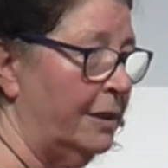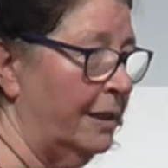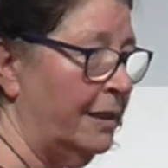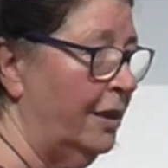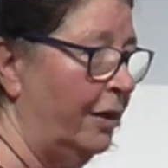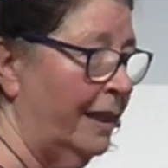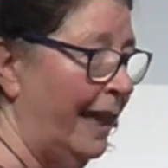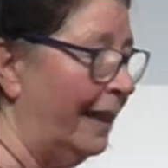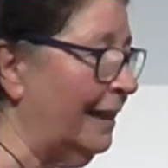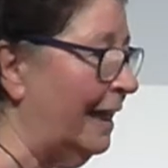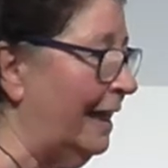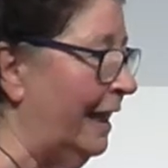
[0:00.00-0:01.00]
it's not
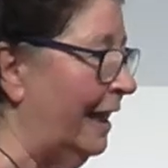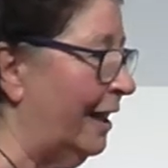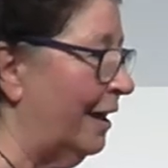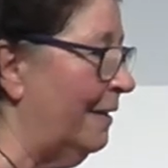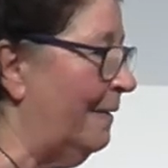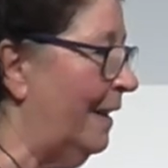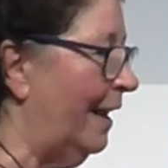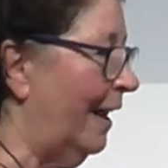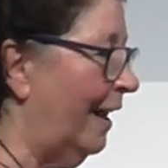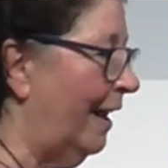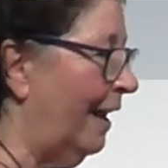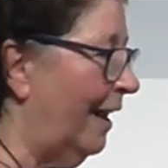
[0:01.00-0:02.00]
that clear.
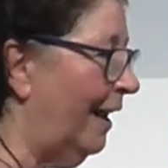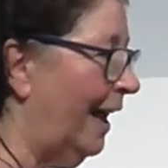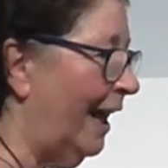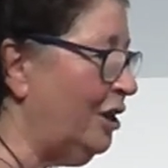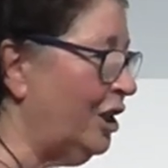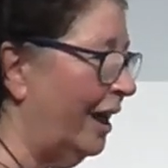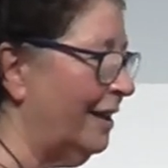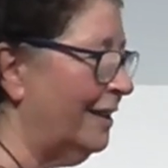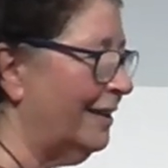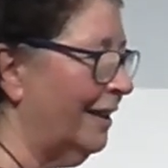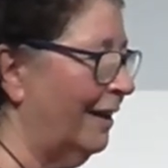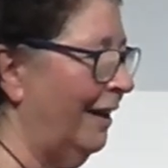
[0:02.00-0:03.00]
Aisha,
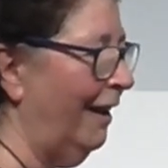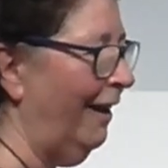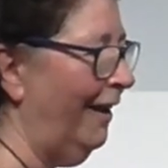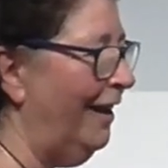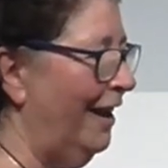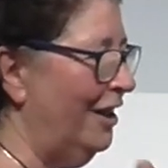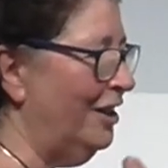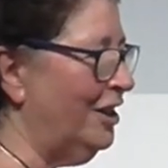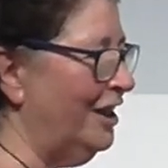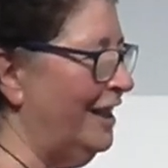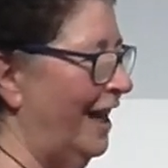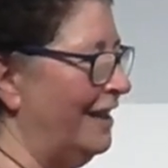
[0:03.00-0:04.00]

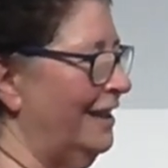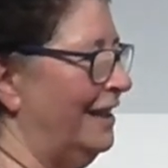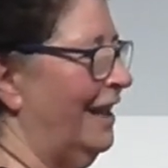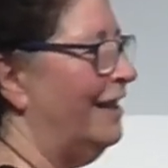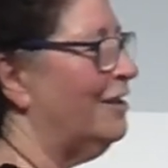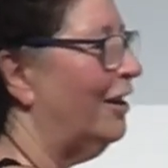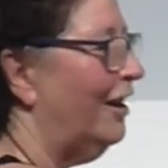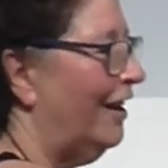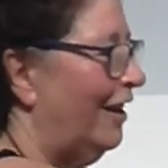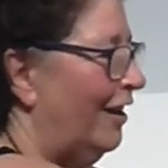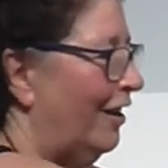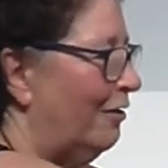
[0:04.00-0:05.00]
she does it as a